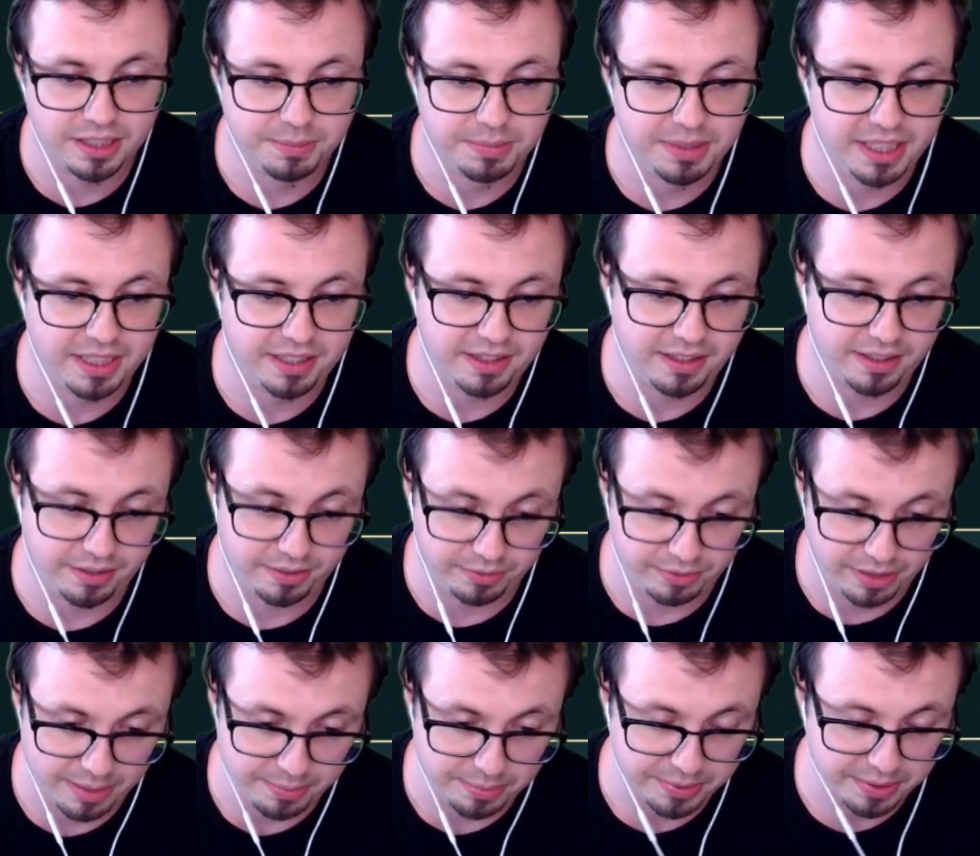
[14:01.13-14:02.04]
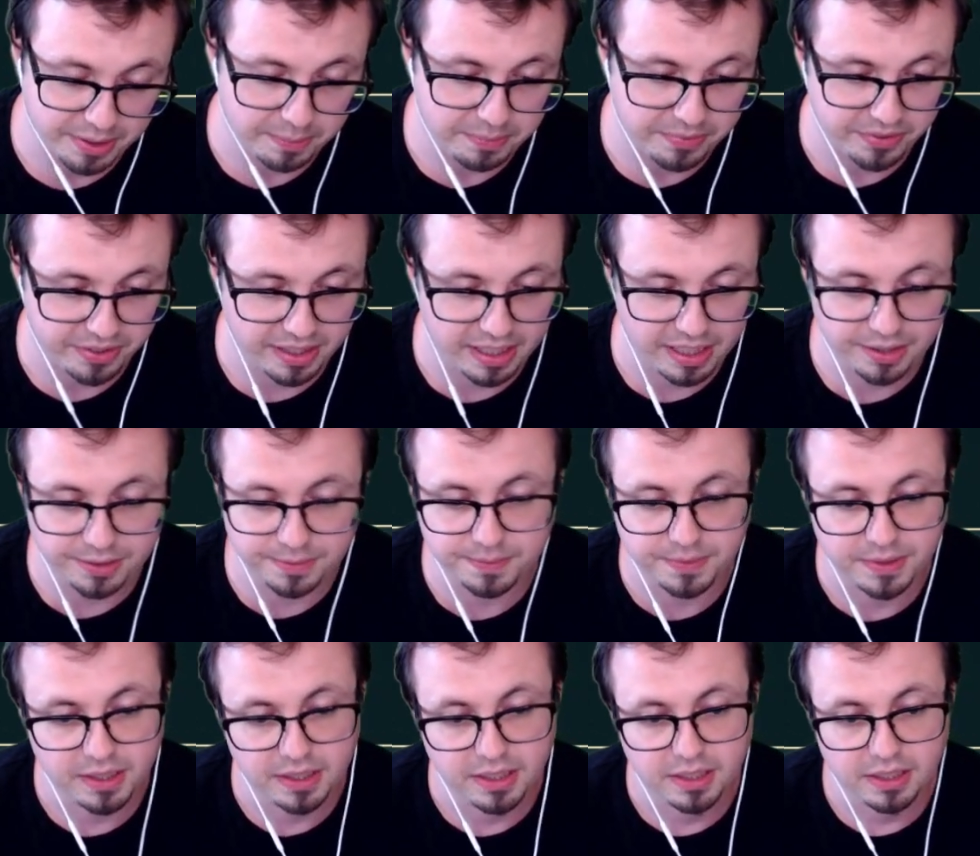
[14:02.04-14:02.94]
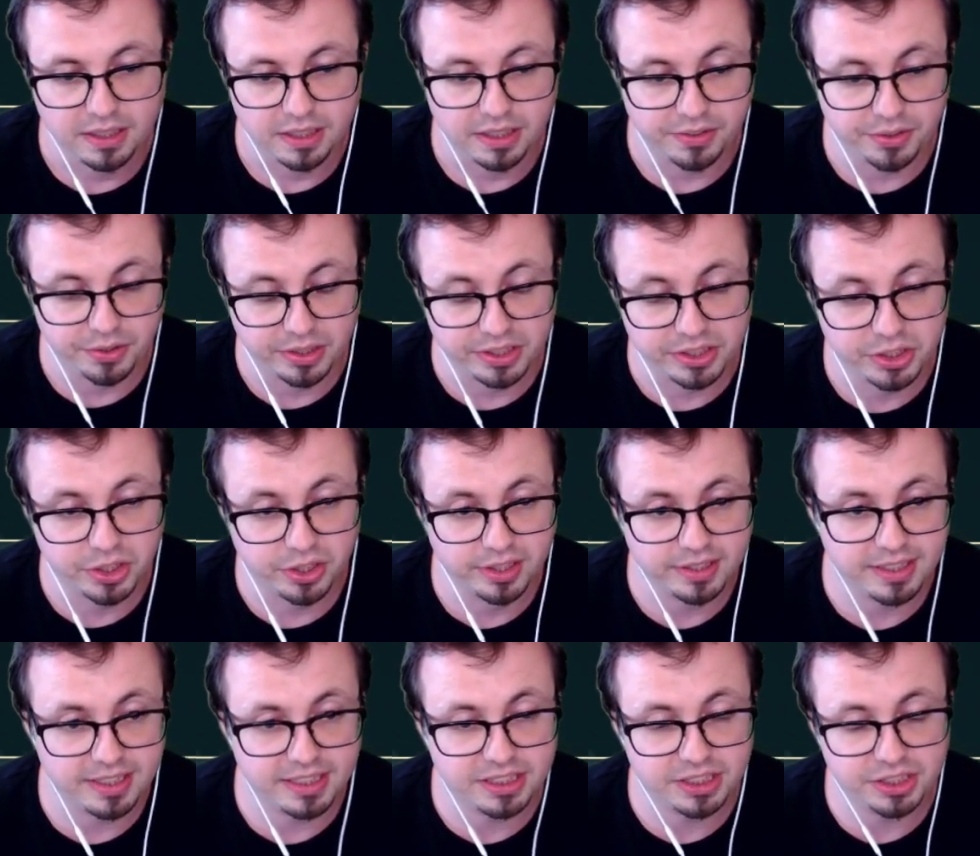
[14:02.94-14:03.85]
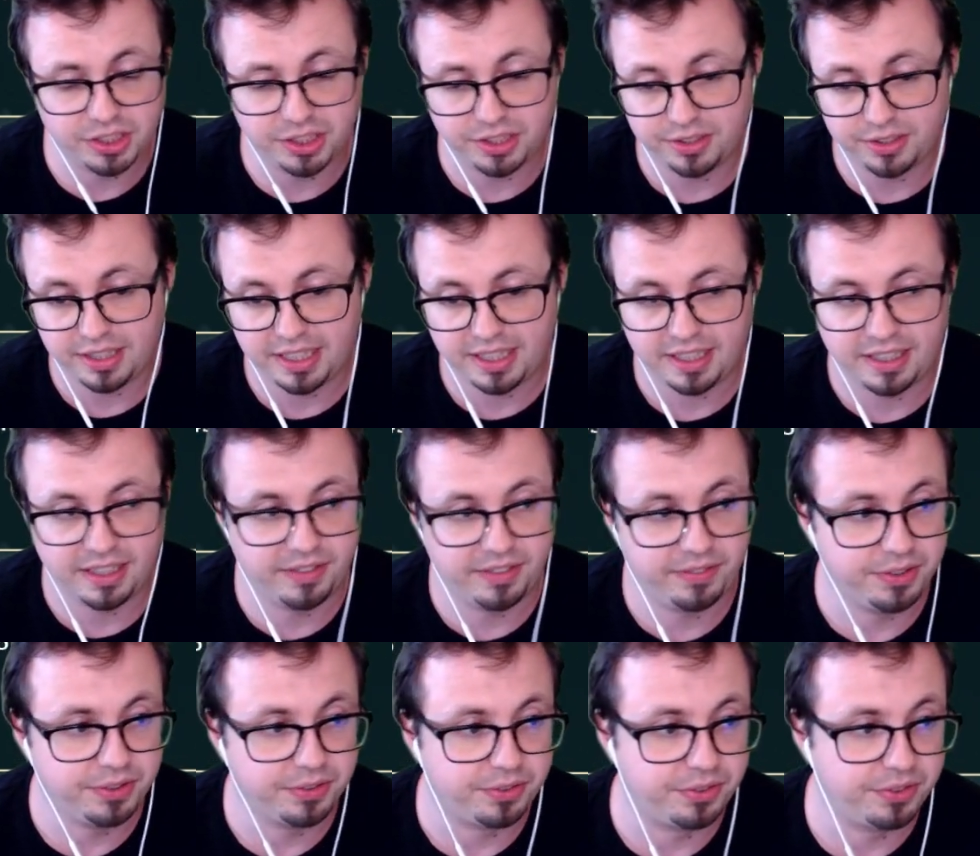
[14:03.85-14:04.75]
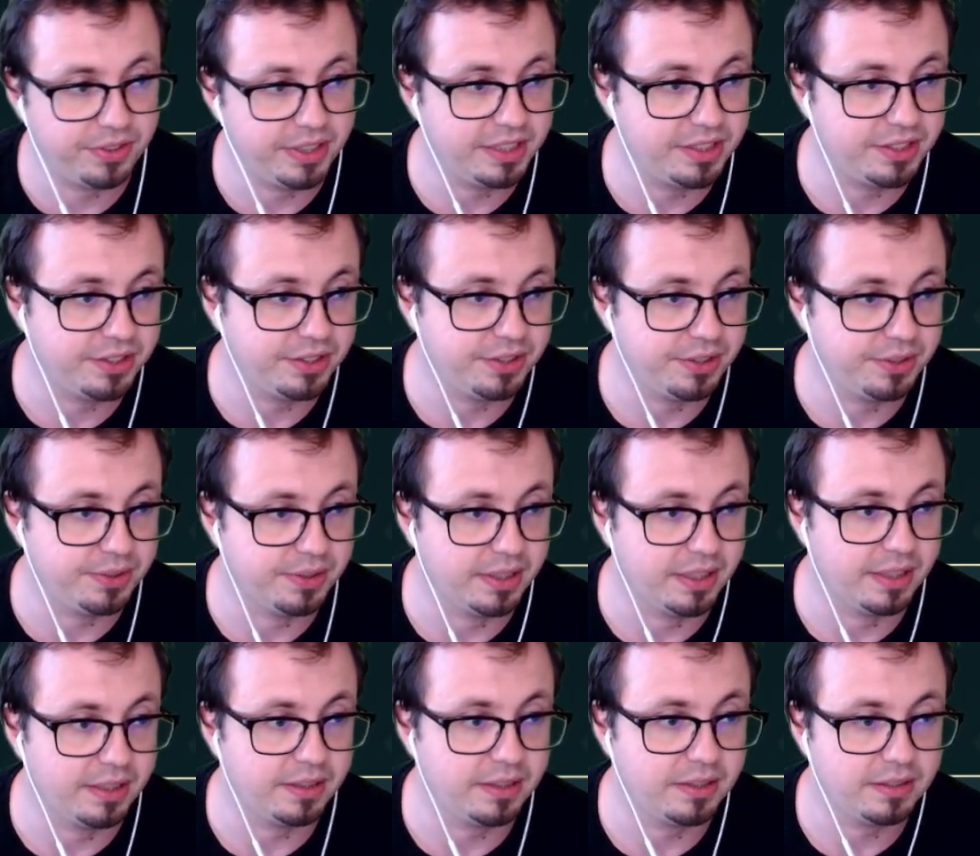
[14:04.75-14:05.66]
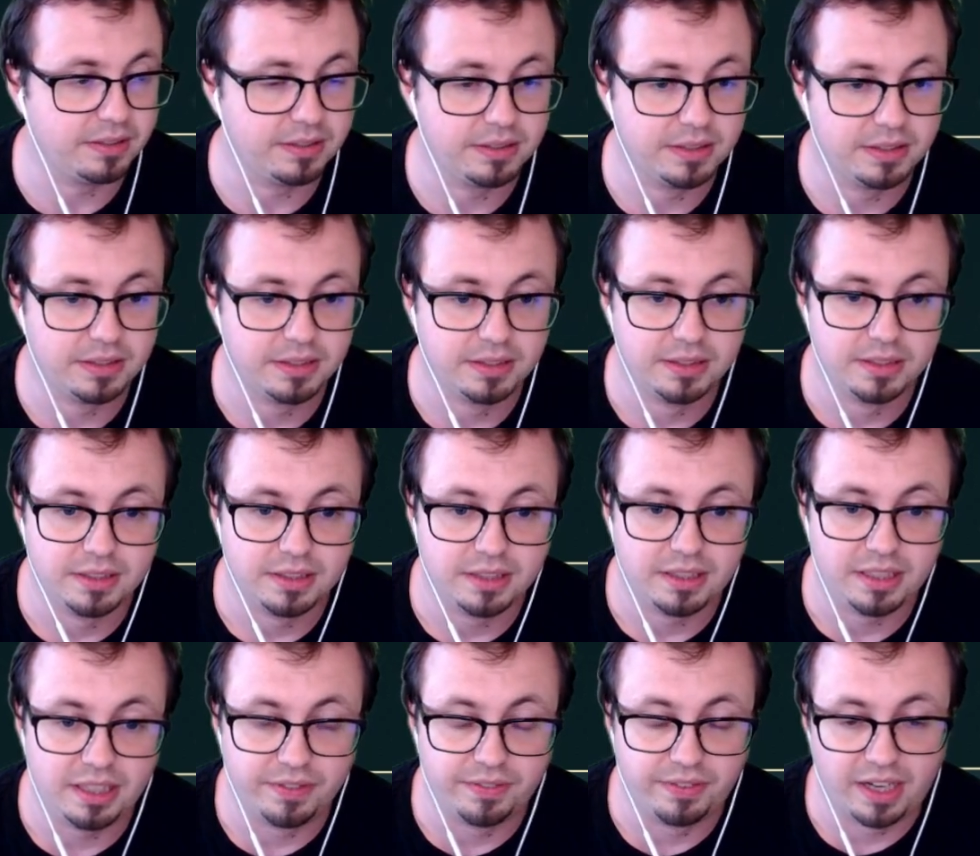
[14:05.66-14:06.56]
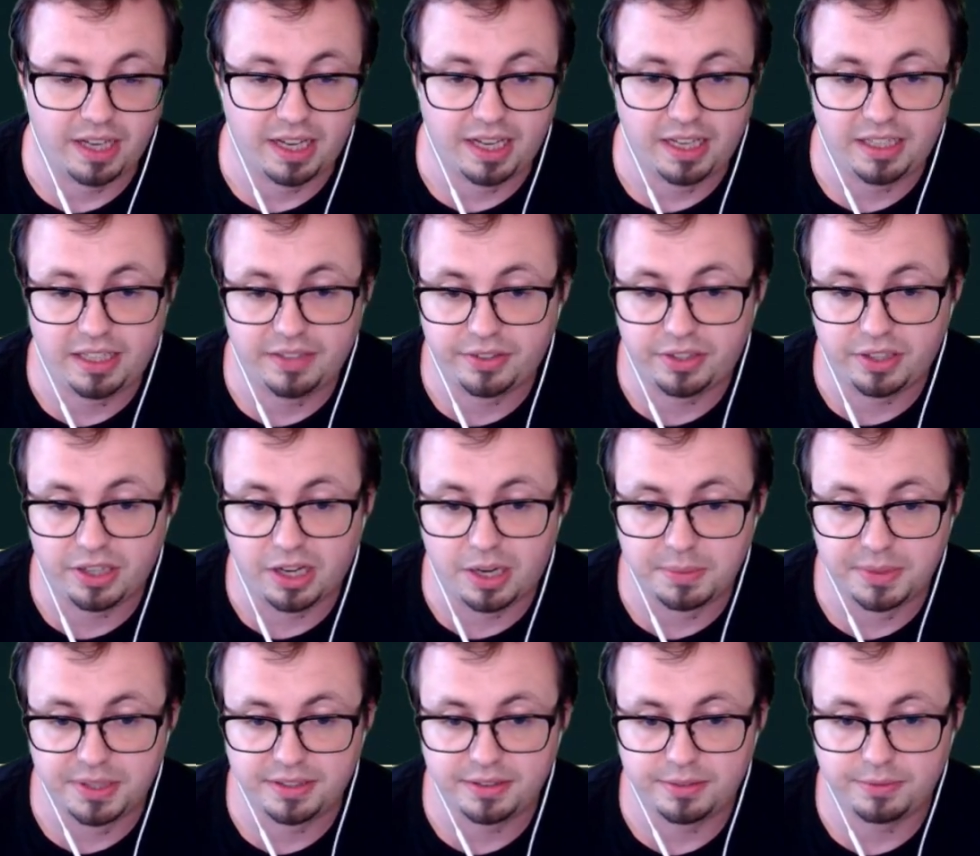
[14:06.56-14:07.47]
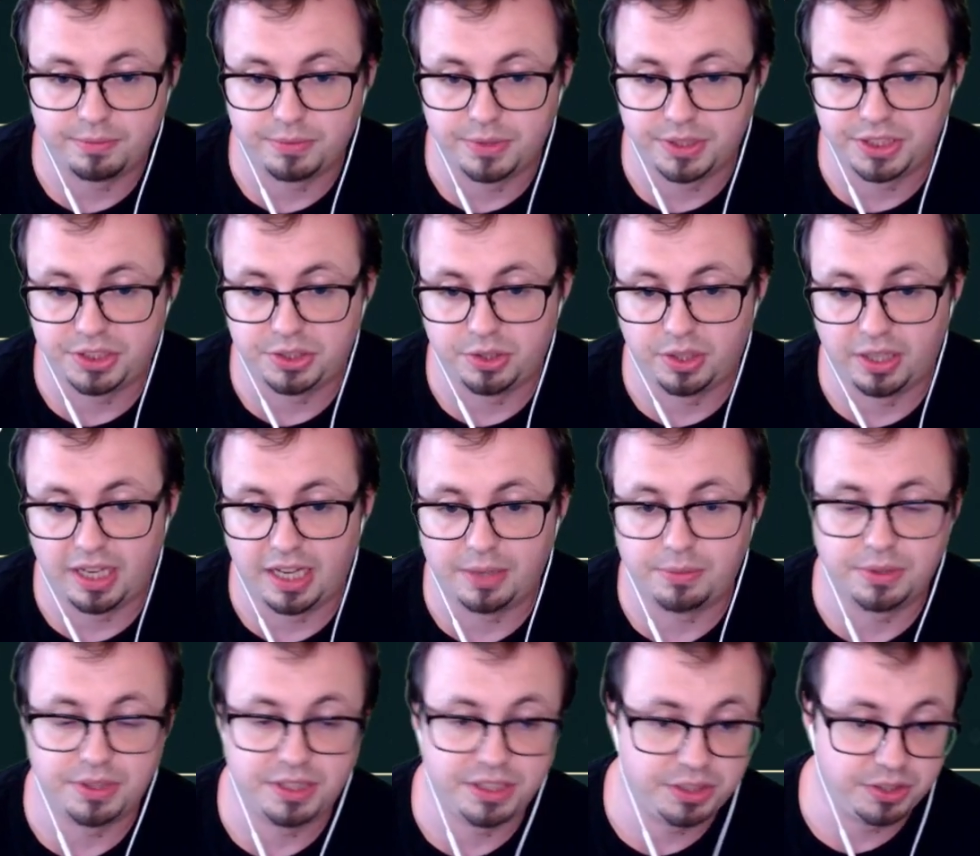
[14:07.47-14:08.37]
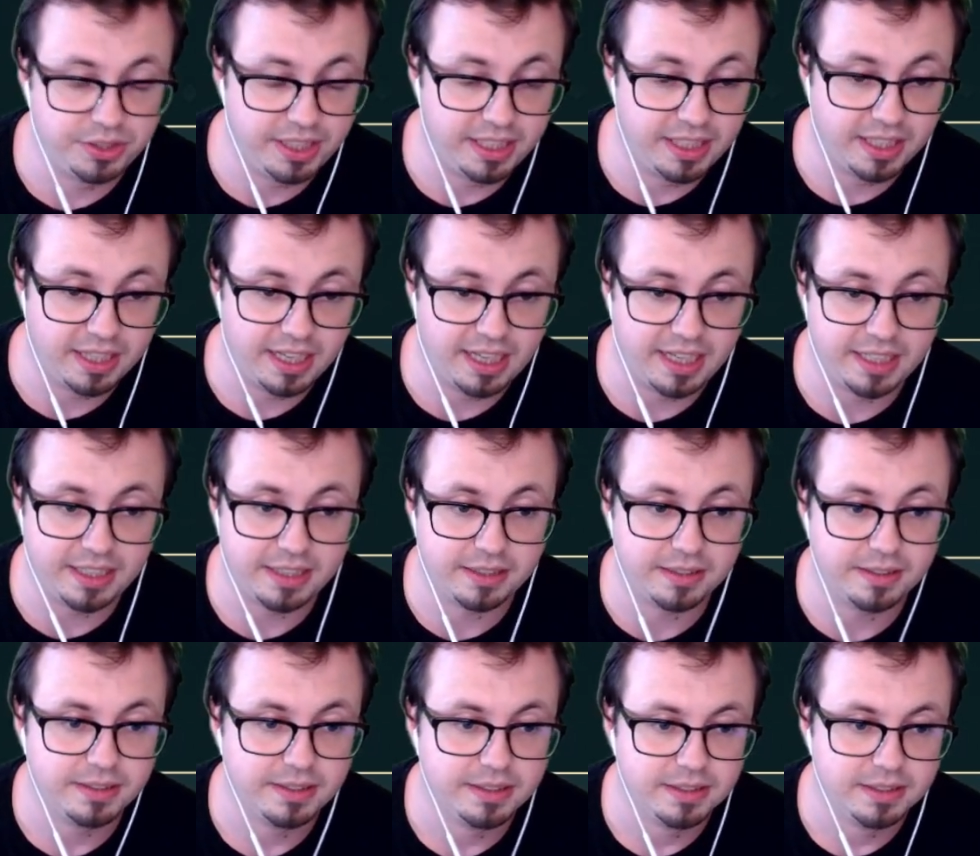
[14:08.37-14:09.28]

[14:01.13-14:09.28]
be it, and wrap it up for now. If you enjoyed this show, then feel free to give a like, give a comment. What did you like, what did you didn't like?